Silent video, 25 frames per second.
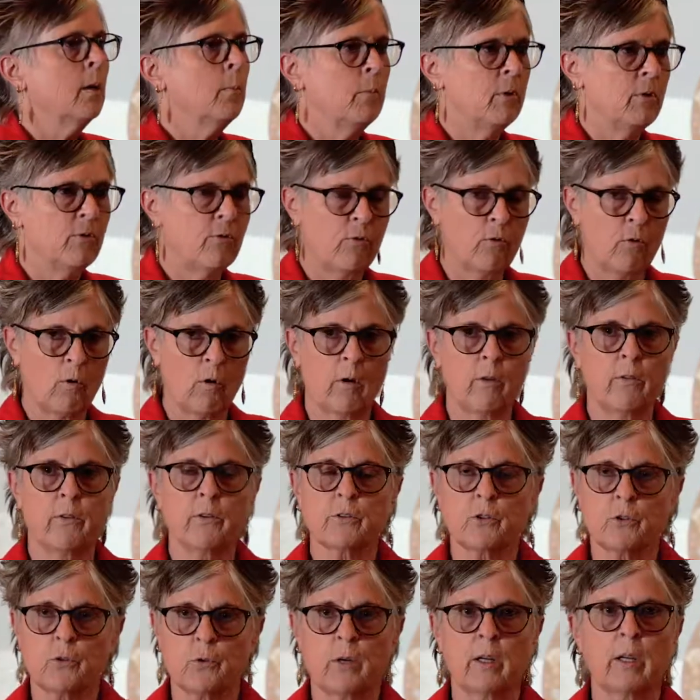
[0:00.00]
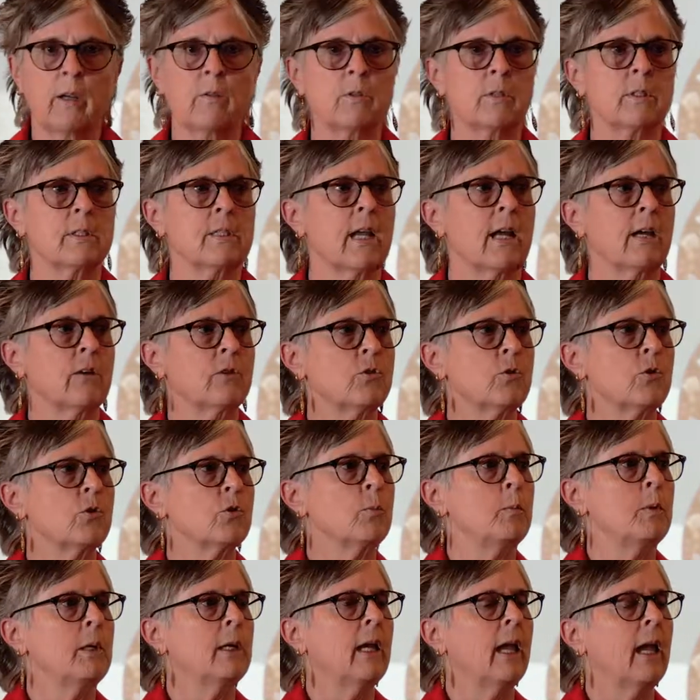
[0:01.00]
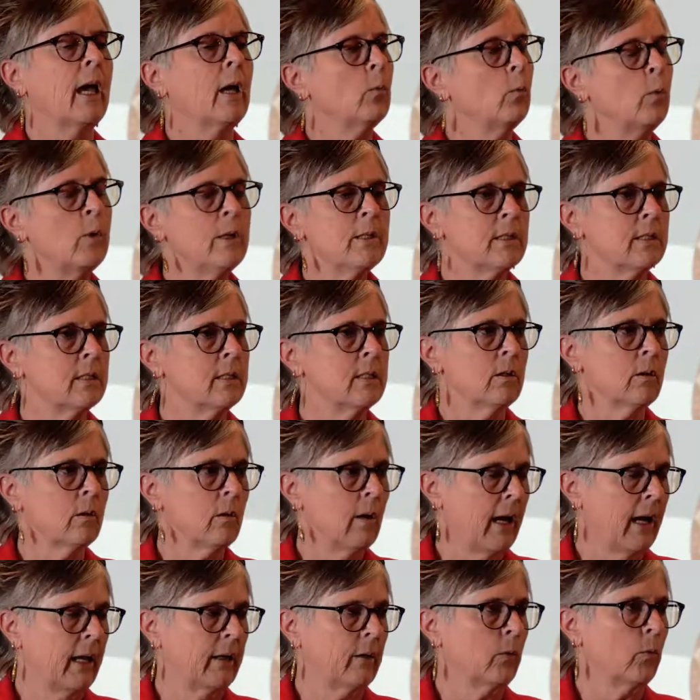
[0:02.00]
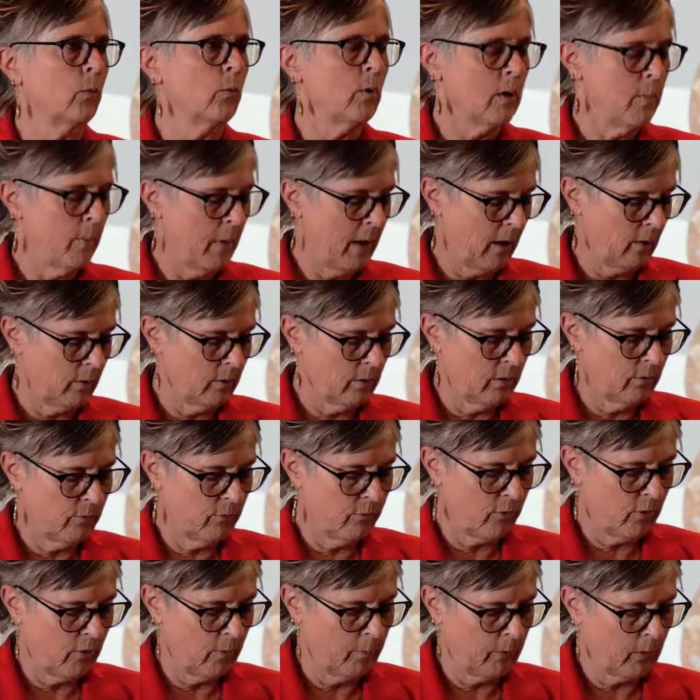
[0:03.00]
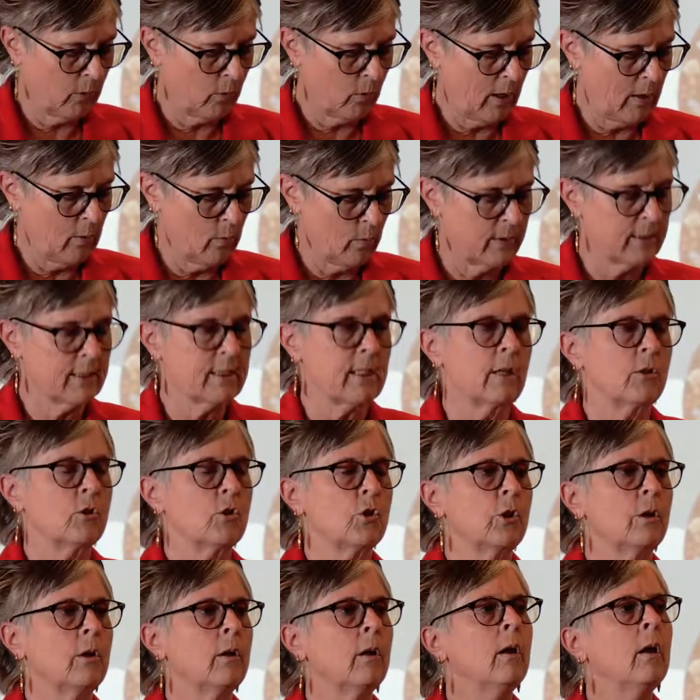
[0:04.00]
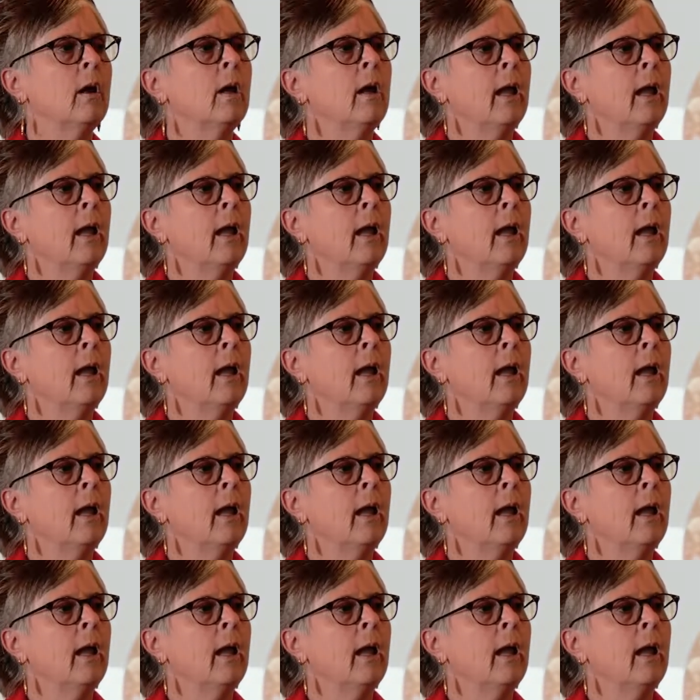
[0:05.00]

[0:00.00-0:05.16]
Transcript: before the string of disasters began, we still hadn't rebounded from the Great Recession.